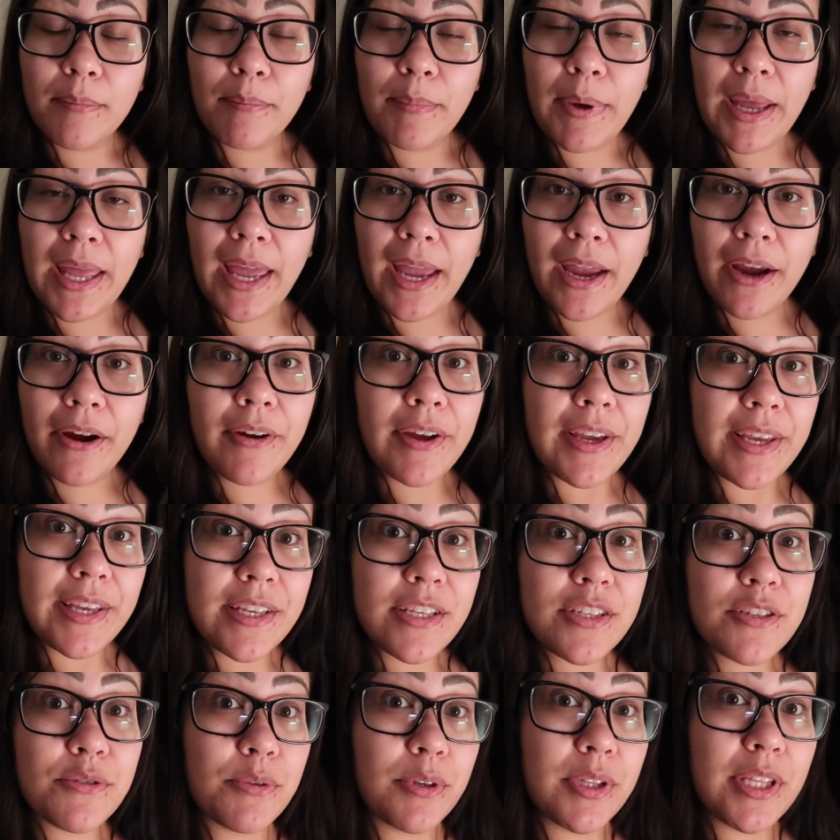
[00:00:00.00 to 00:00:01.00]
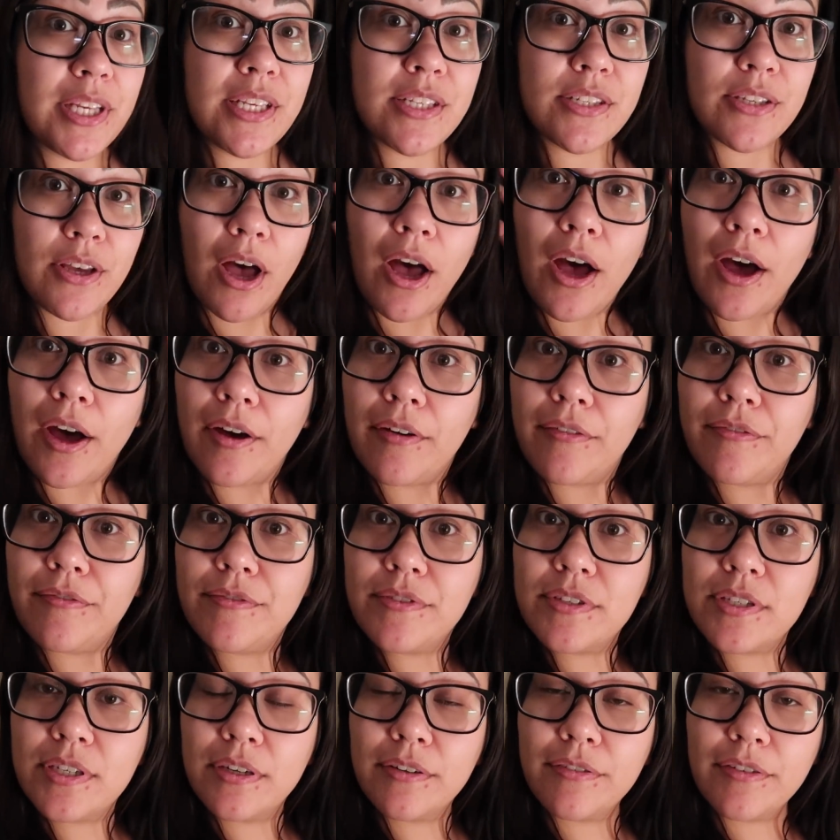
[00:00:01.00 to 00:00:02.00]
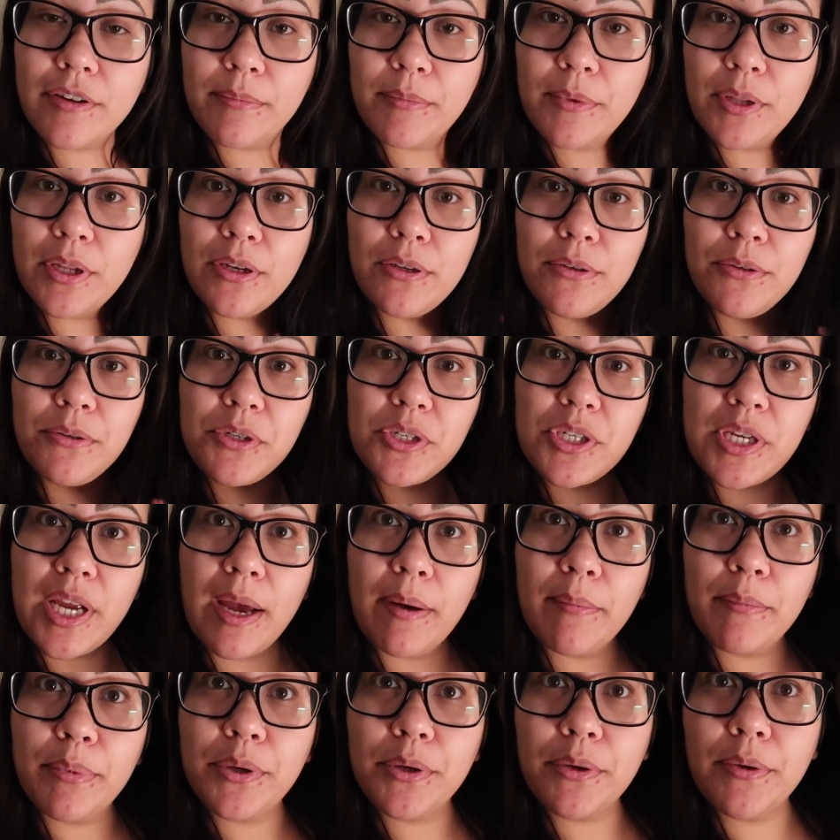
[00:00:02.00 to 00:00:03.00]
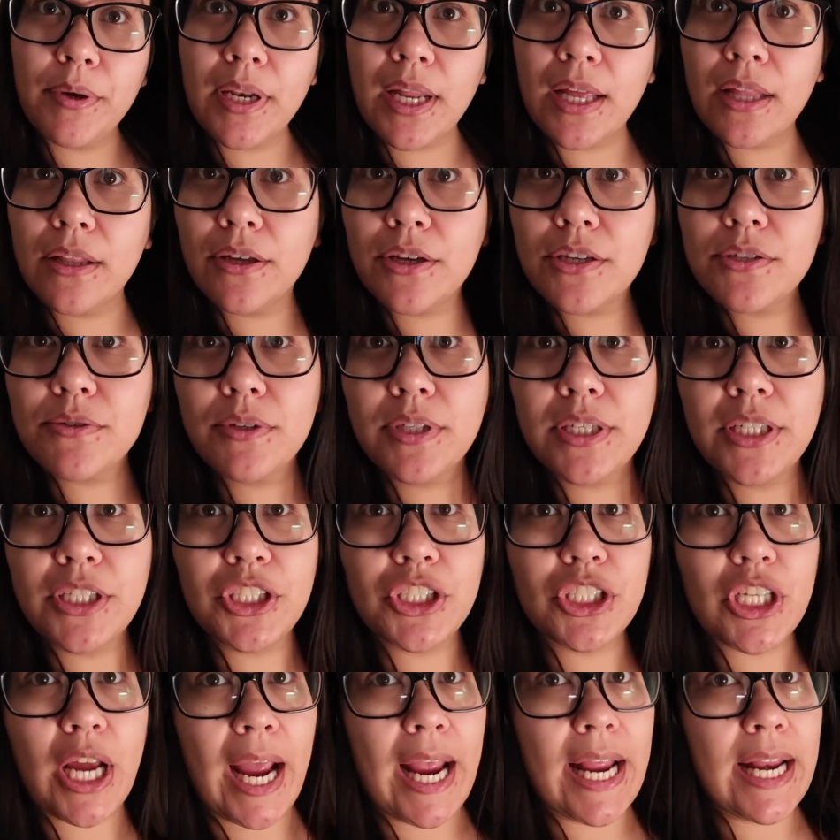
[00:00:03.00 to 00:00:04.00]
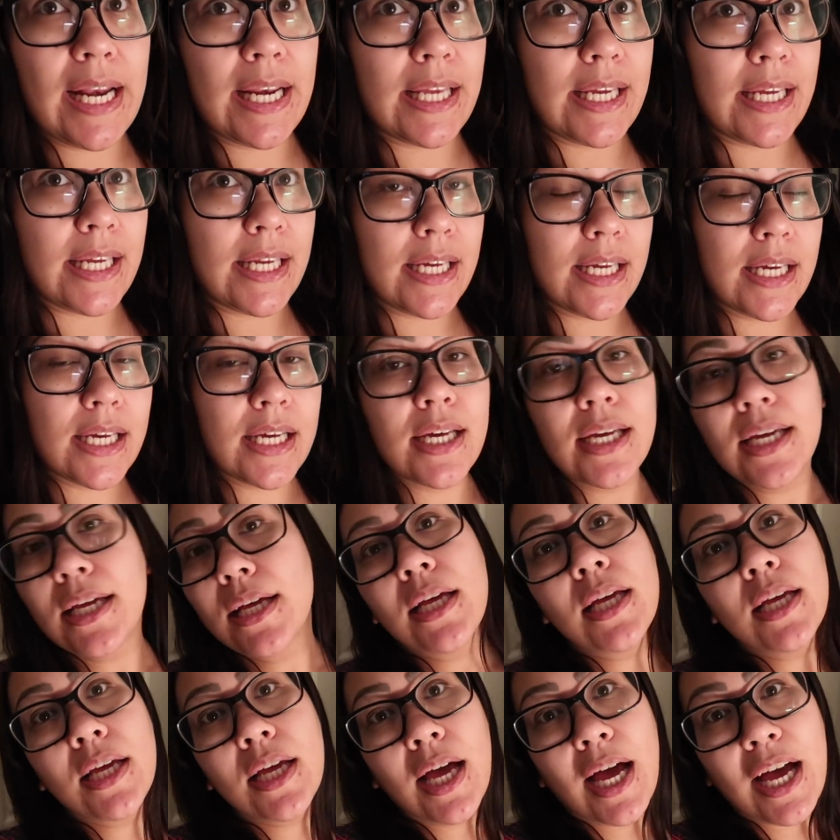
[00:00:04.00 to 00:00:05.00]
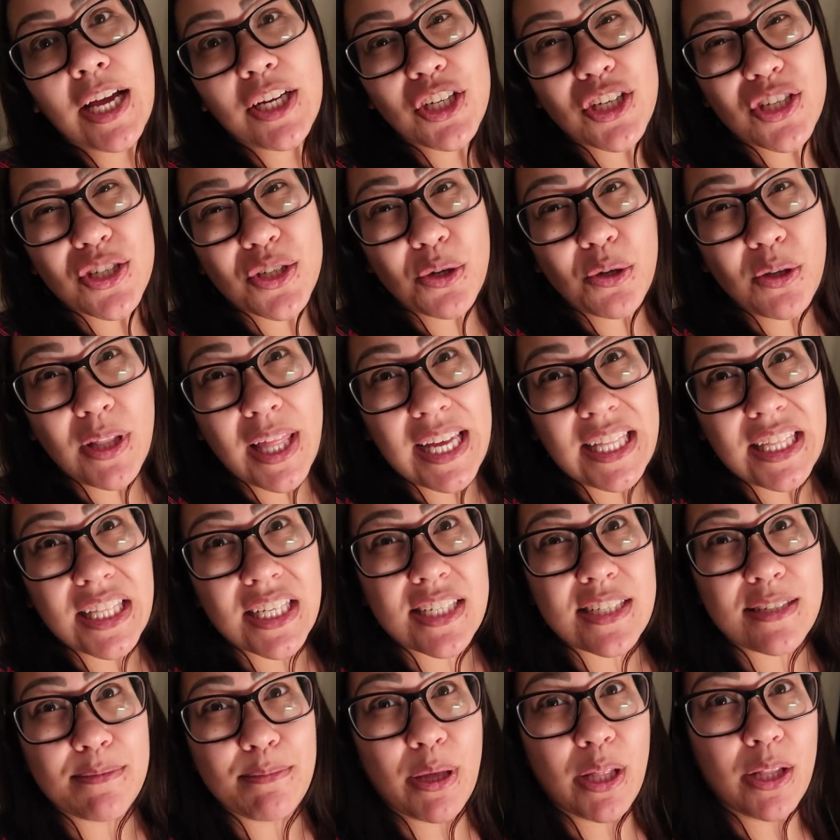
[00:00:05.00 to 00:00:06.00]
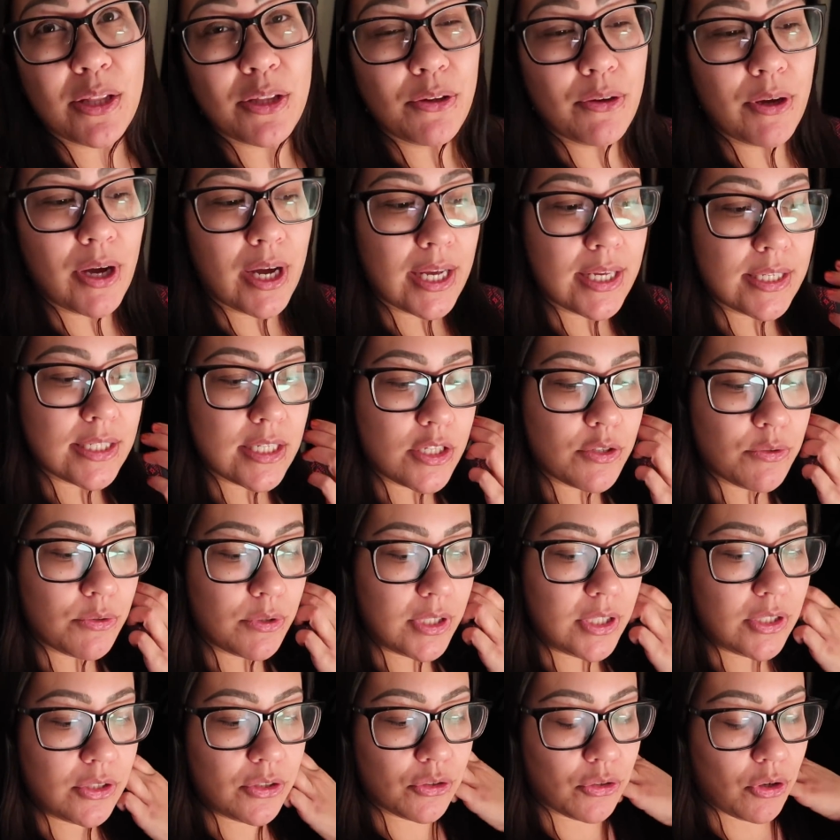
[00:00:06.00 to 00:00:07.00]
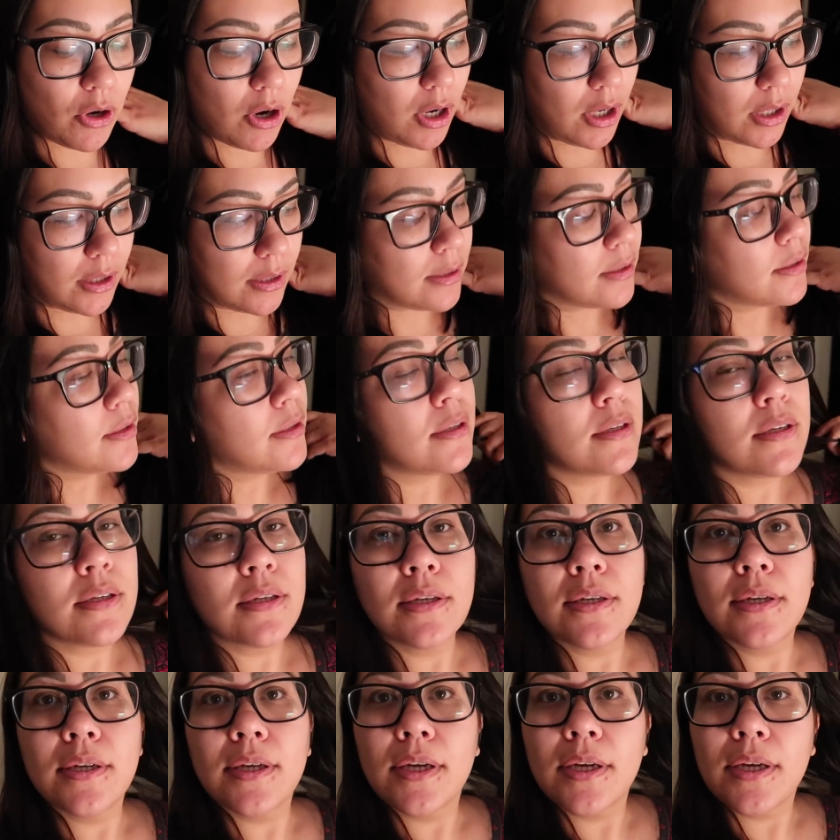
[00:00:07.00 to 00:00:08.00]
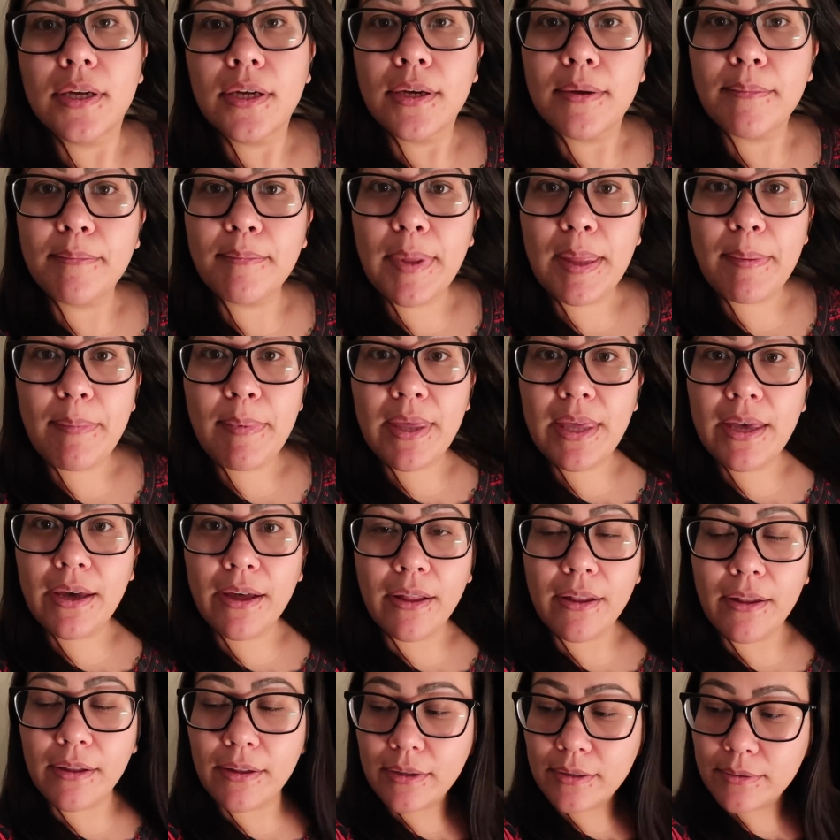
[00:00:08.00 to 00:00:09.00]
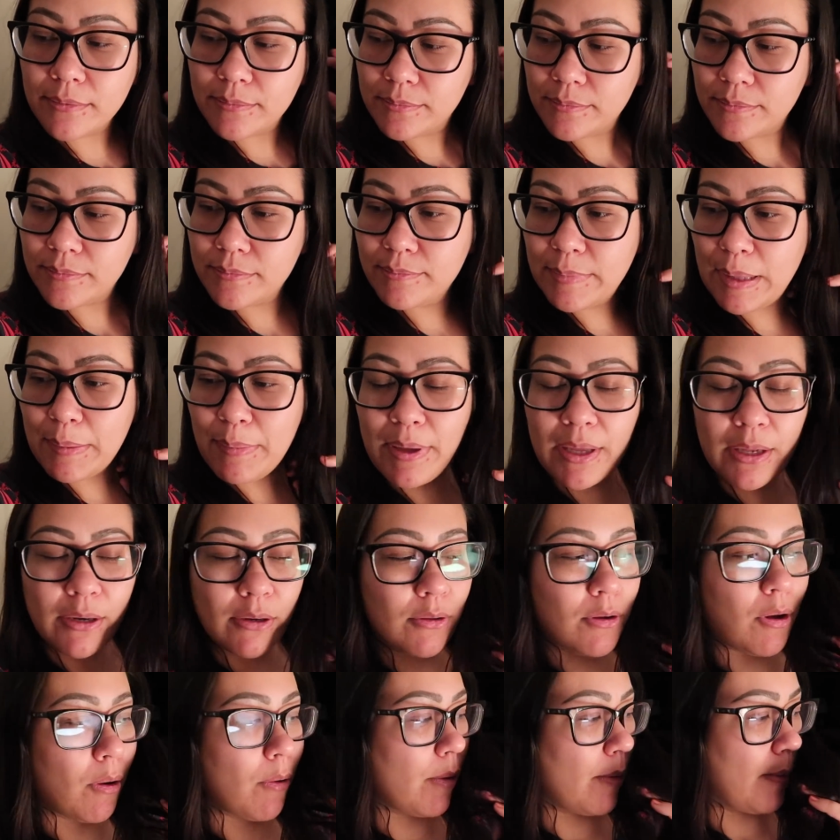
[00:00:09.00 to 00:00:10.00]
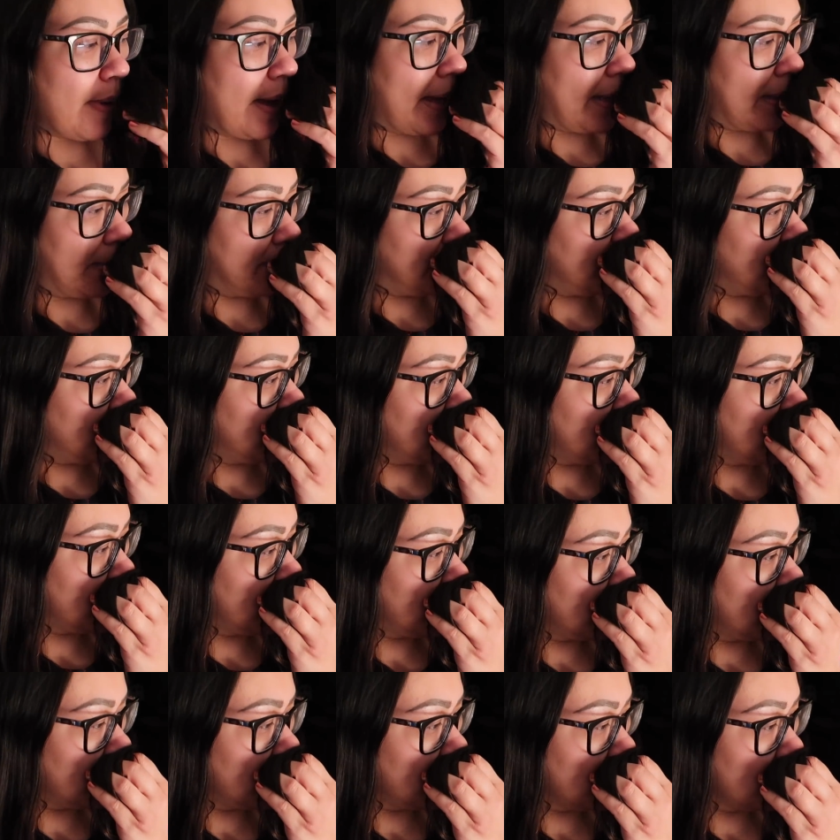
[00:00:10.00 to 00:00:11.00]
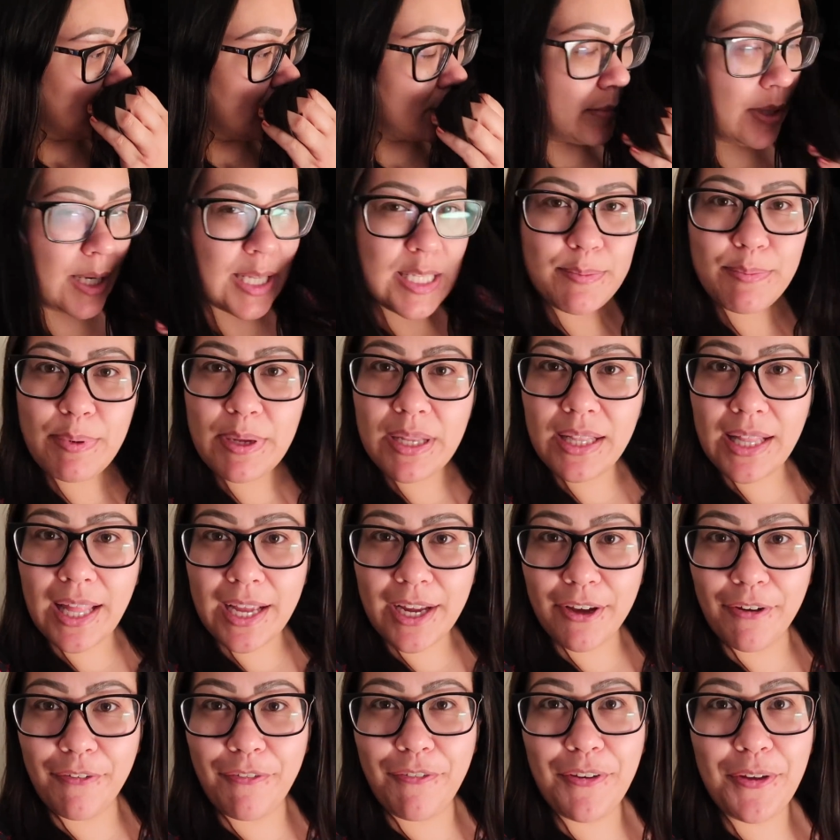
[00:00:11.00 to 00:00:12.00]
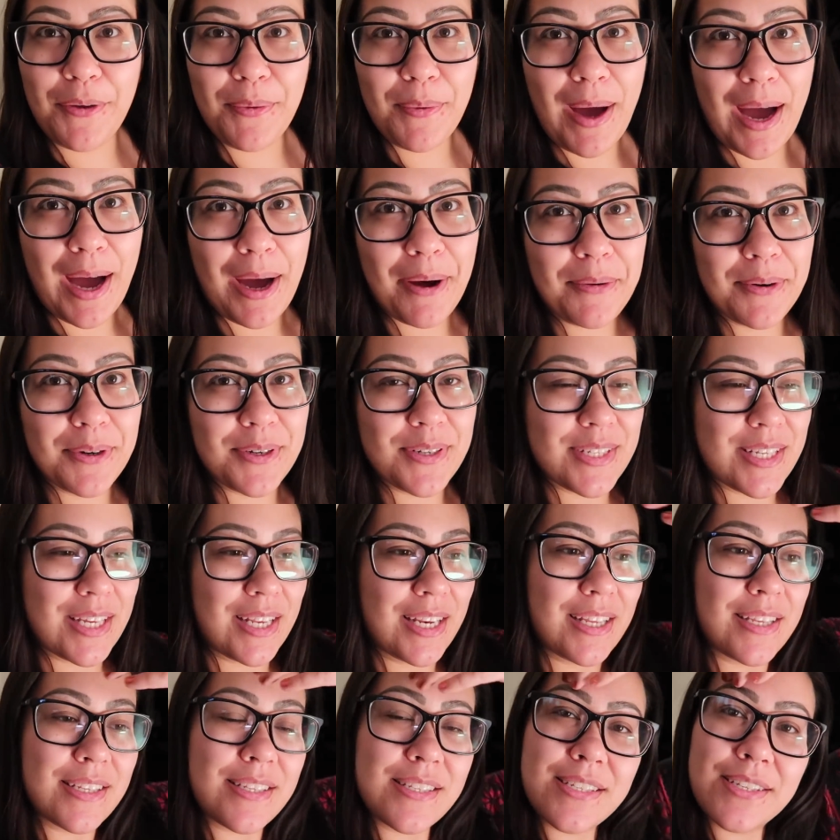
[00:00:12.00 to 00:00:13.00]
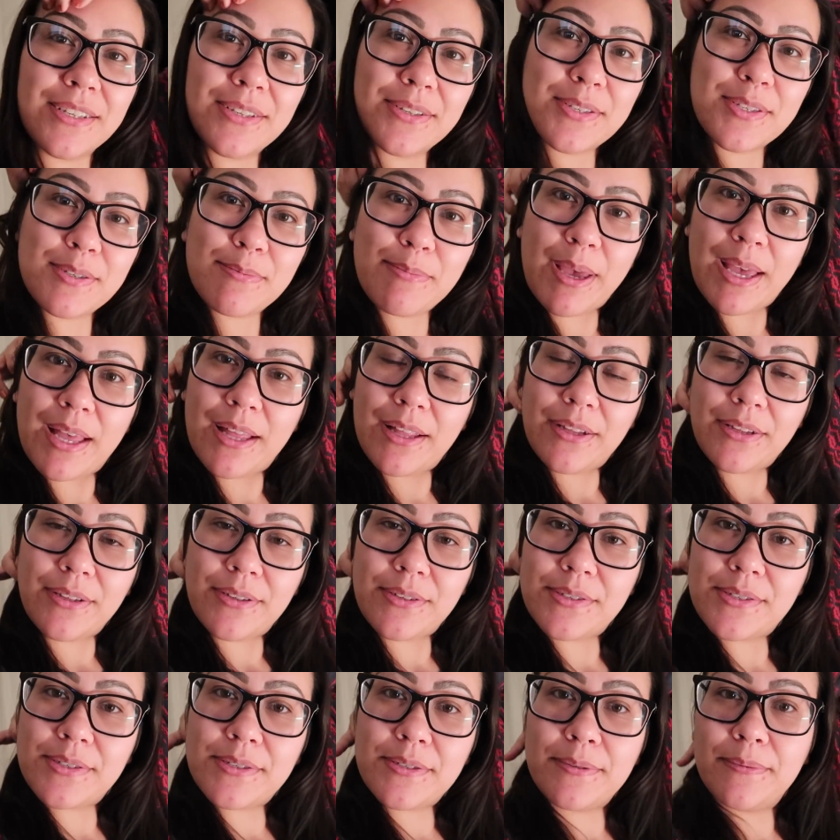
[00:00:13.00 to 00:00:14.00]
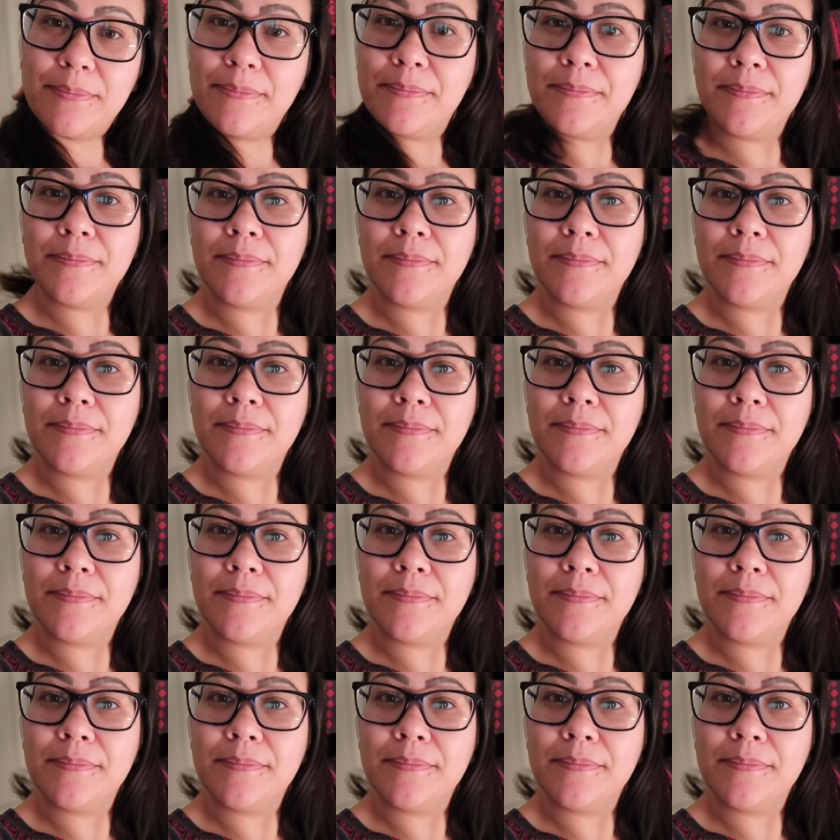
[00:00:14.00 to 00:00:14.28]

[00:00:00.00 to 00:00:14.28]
My hair is really soft from the new shampoo and it looks really shiny. I just don't like the smell, you guys. It's really strong. Maybe it'll go away. But it's been like a few hours and it still smells.